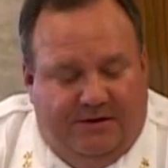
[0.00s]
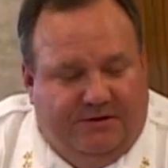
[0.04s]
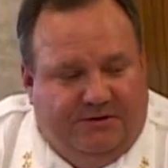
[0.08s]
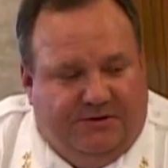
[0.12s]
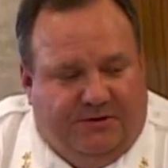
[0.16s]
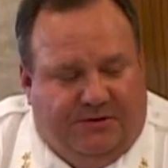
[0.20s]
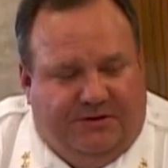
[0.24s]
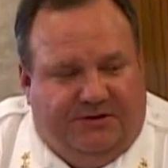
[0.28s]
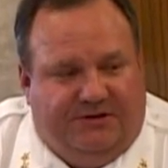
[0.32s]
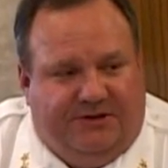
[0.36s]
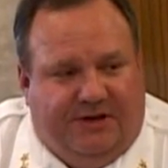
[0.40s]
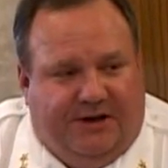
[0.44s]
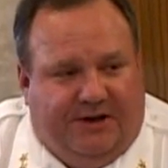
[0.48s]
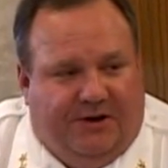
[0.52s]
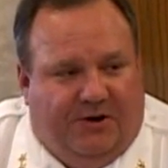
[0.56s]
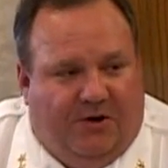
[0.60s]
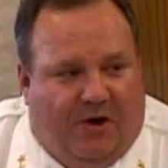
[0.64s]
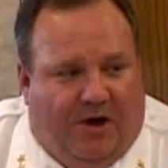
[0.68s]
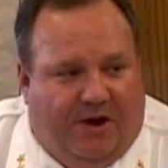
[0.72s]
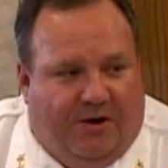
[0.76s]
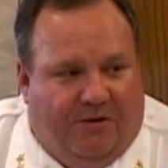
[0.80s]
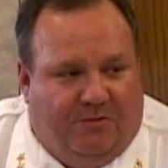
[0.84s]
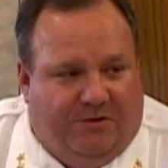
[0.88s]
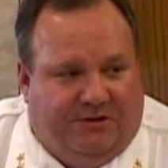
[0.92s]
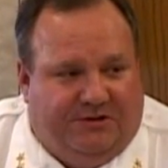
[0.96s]
So the second
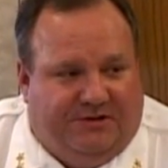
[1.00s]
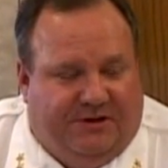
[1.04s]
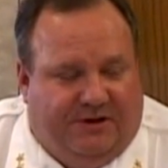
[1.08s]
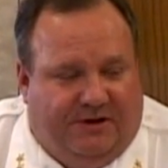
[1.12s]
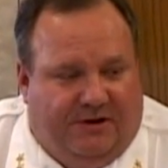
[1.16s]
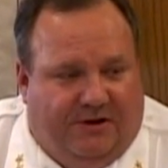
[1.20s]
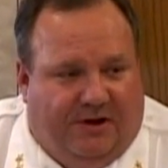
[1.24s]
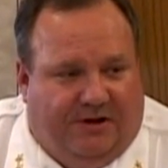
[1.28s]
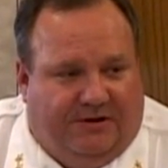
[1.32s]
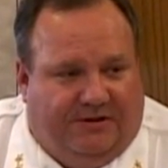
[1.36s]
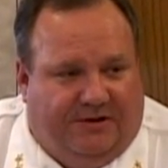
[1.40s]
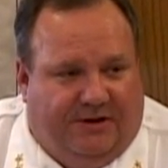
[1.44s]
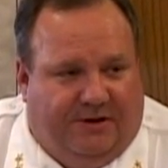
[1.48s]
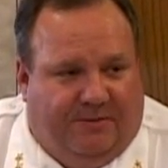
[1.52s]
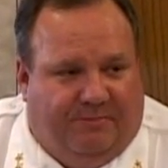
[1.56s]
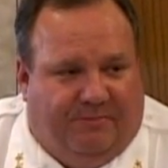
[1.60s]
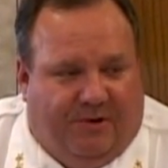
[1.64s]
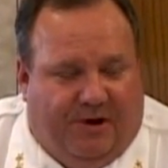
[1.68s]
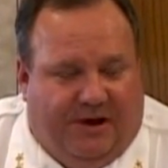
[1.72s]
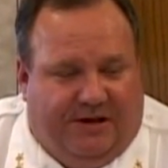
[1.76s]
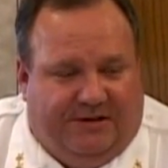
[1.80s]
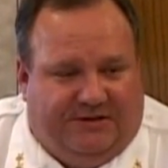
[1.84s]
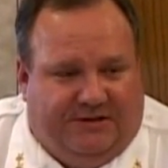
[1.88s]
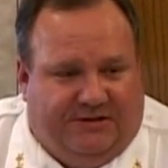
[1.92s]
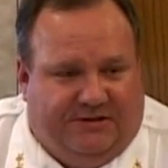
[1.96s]
audit was conducted. The
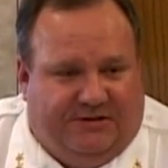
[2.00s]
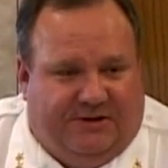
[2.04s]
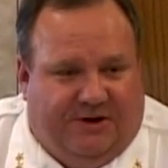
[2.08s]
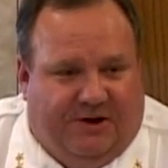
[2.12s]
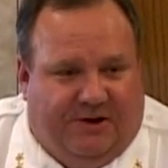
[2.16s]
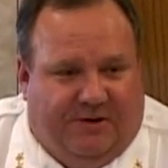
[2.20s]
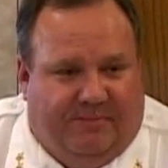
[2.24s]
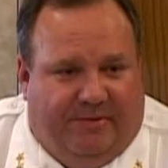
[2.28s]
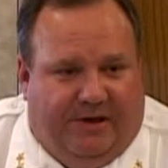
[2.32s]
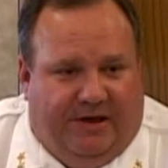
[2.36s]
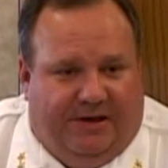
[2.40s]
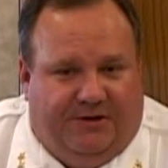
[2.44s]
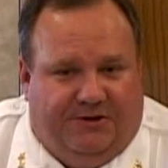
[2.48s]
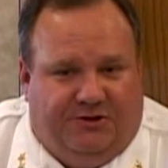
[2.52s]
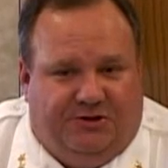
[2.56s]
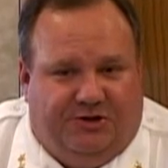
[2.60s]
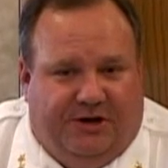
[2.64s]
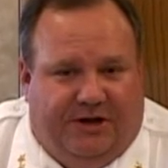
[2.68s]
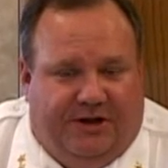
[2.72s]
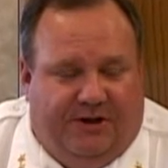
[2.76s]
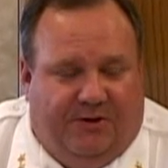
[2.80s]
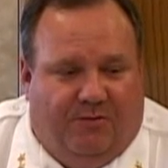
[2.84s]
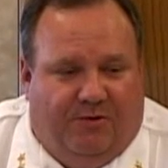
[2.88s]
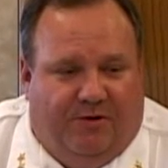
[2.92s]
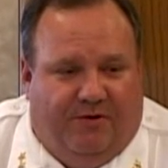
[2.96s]
process started back in
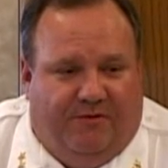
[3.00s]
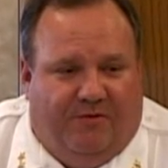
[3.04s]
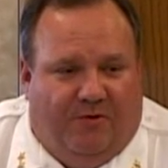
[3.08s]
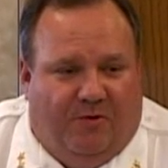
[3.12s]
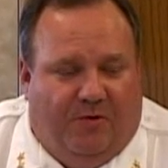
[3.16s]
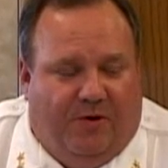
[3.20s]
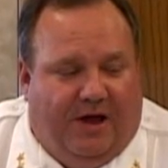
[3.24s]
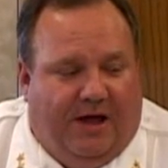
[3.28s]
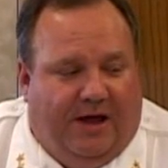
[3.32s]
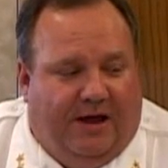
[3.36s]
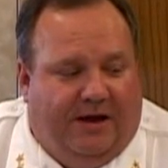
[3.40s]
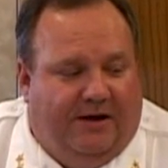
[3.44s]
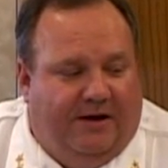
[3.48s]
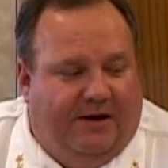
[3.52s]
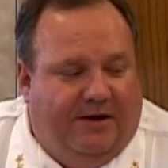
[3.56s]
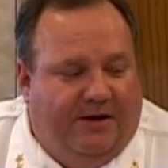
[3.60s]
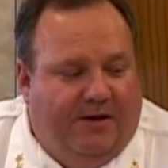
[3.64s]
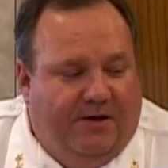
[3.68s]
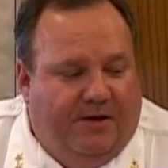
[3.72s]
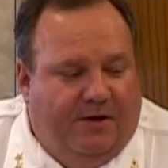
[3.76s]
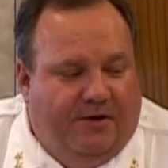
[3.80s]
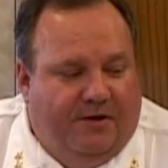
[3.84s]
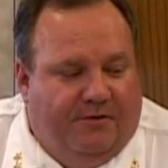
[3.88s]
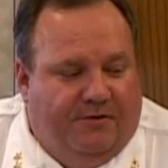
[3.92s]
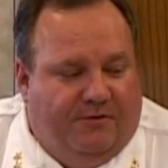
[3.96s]
January of '09
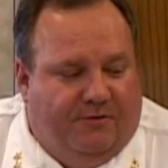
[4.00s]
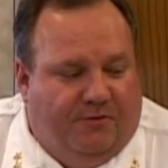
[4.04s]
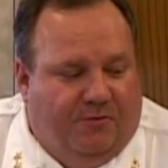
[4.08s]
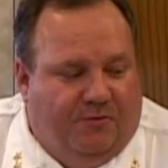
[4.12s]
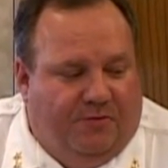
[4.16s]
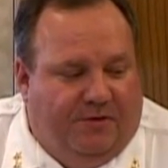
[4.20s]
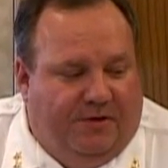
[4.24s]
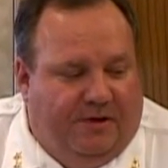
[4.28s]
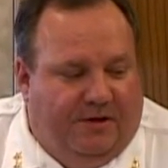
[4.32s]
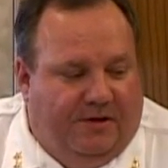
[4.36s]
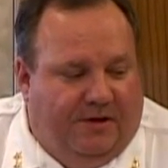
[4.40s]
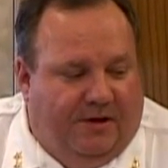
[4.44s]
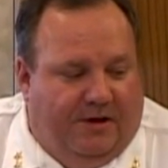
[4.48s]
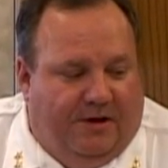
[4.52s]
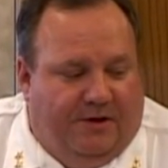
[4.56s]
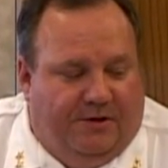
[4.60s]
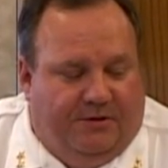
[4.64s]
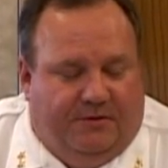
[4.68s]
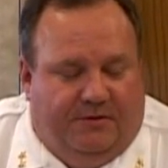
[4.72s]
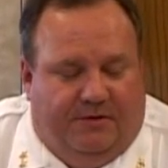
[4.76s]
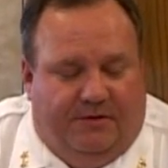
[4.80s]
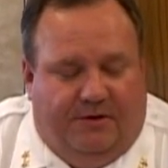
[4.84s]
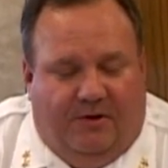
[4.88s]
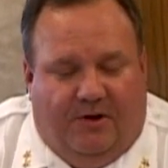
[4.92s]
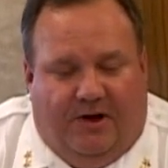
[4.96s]
through
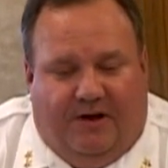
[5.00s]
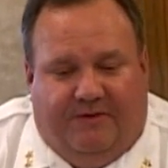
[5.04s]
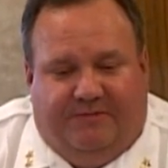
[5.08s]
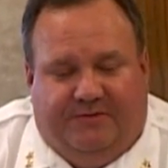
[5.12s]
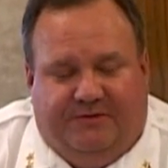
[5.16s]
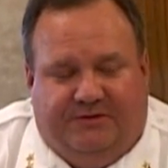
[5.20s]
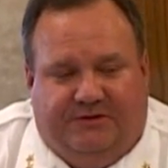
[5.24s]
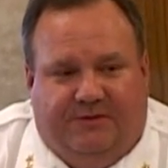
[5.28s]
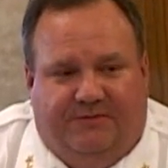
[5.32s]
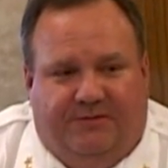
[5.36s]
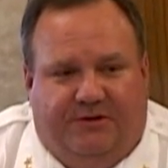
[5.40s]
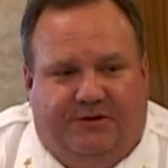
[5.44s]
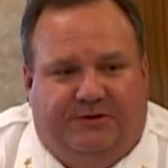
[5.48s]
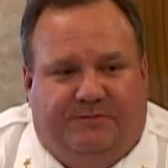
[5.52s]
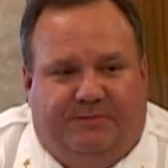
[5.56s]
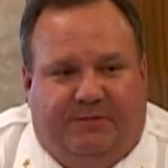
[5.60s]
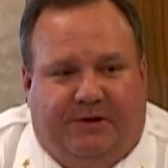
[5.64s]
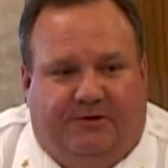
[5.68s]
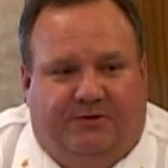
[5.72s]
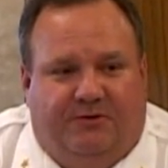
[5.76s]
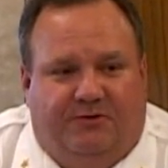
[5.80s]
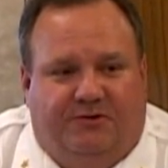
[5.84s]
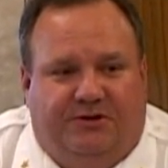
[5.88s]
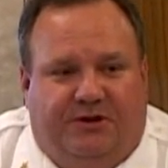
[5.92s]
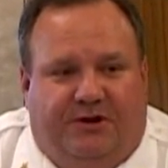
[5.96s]
the Office of the
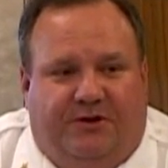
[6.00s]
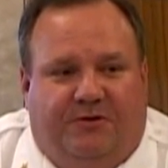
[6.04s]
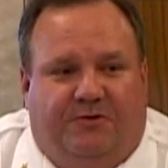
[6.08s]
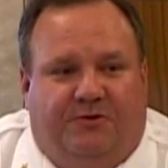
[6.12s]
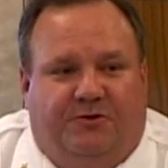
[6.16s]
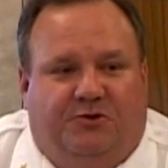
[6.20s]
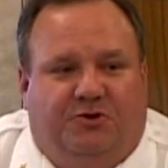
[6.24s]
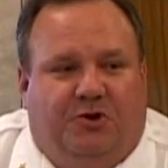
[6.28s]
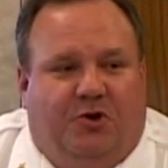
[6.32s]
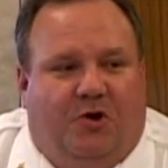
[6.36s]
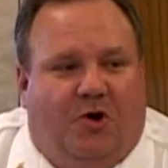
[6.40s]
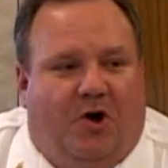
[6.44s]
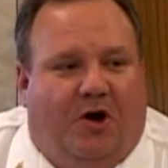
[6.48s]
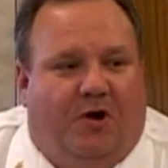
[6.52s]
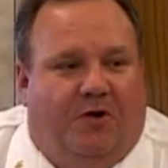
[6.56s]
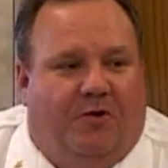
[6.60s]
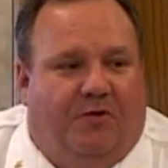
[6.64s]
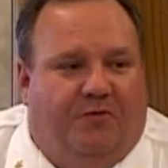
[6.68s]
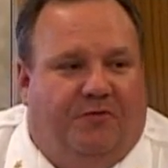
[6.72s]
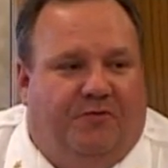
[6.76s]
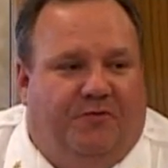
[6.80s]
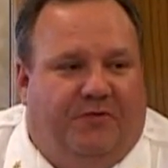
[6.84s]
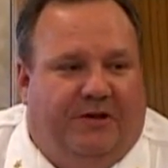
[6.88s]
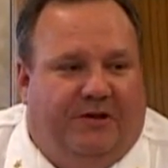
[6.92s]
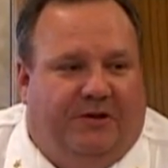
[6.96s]
Inspector General
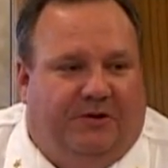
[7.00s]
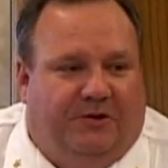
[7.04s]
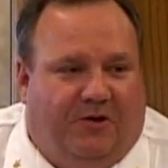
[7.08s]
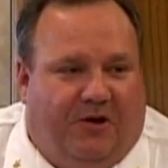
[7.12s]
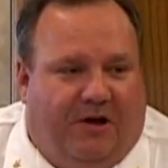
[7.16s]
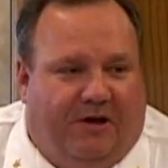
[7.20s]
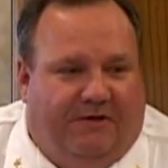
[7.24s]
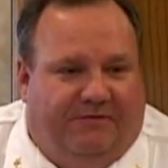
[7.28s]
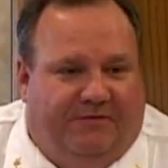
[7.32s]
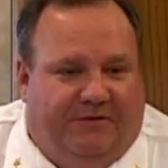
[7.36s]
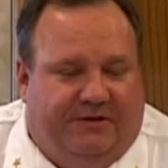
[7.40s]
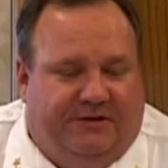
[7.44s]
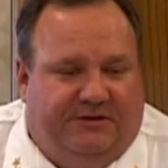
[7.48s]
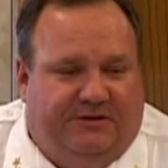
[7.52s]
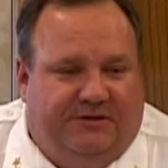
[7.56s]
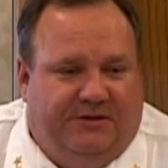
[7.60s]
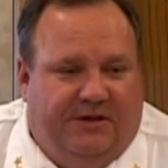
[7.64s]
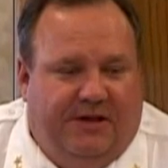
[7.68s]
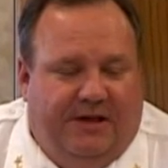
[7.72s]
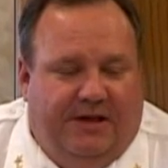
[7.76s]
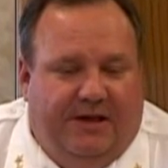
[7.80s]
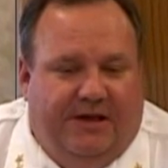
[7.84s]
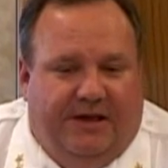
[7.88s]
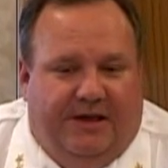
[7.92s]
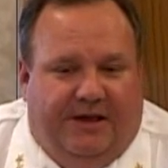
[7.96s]
Chicago Field Office.
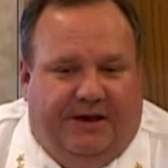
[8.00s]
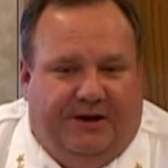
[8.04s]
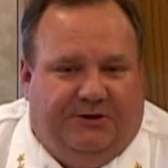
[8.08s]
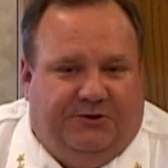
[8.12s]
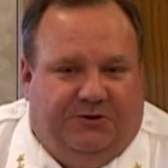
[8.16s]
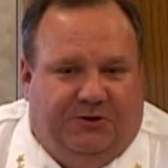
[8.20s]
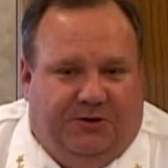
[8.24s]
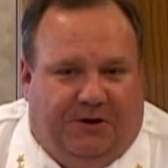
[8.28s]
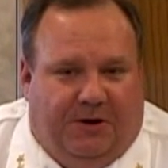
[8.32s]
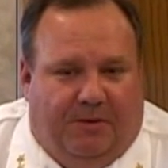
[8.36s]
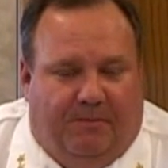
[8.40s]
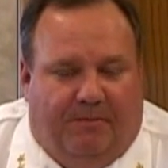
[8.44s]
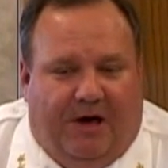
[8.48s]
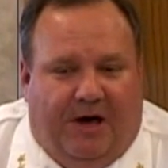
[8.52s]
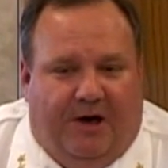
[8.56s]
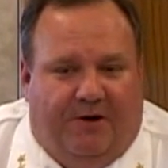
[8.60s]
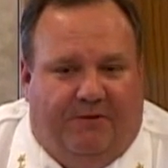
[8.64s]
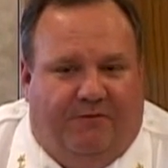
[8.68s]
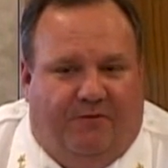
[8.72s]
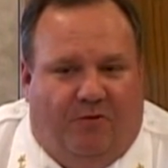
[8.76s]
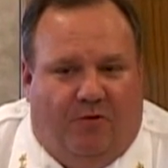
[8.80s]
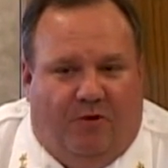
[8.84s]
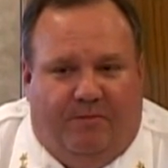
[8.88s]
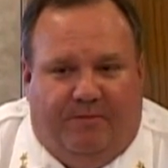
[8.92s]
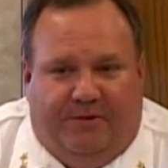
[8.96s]
And it took about a
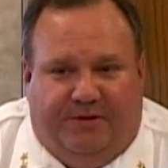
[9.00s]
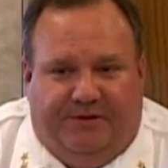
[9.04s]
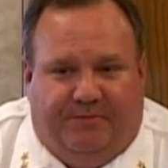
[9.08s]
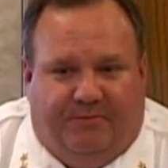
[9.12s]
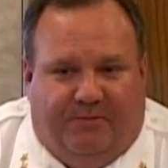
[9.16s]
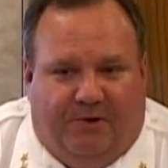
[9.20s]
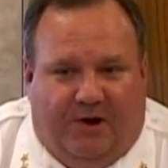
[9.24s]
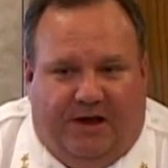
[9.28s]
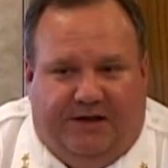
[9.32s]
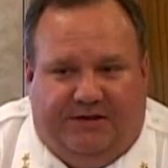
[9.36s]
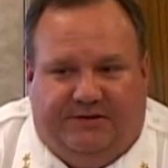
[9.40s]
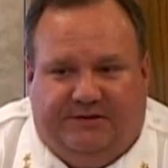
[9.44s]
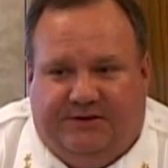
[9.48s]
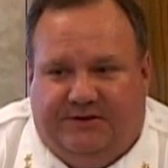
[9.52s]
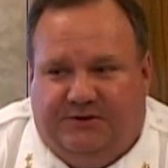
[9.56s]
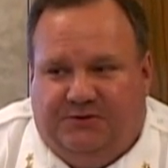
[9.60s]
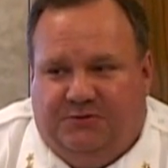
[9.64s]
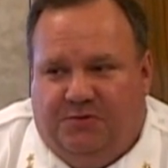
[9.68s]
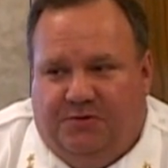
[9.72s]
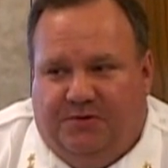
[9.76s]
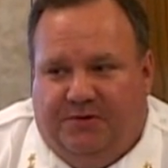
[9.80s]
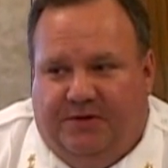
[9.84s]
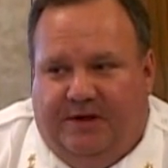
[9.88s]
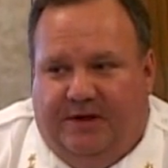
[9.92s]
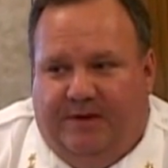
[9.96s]
4-month process
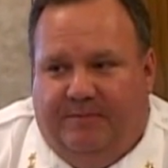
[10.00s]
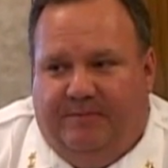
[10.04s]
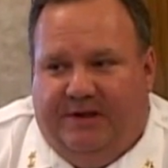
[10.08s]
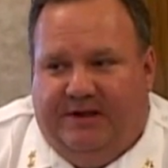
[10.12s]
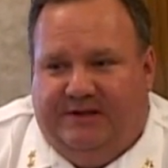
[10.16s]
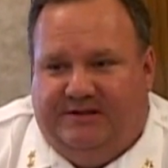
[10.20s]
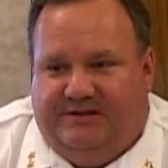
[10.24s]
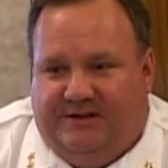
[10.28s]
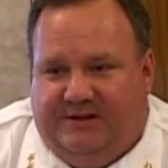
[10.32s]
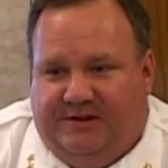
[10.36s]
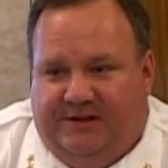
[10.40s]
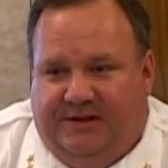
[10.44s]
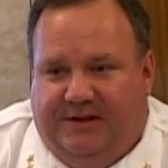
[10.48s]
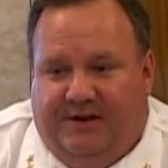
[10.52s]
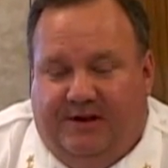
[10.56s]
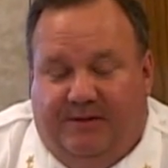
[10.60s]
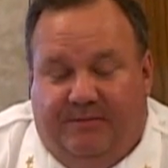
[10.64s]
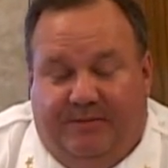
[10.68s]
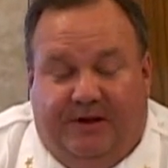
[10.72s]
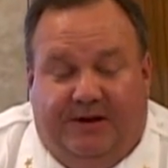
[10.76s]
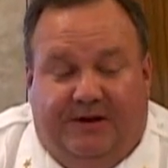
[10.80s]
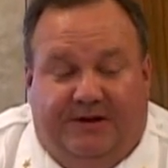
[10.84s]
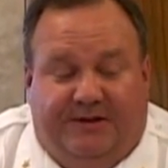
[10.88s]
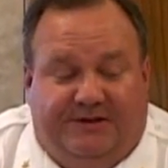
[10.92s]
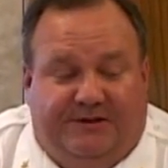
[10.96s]
where they basically
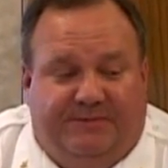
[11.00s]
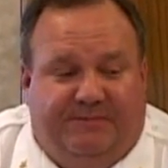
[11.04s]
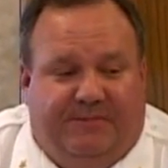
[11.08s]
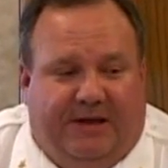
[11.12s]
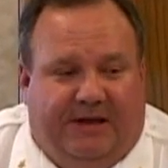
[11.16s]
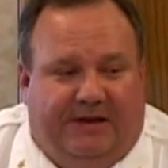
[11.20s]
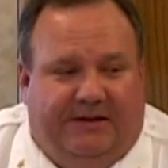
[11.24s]
come in and I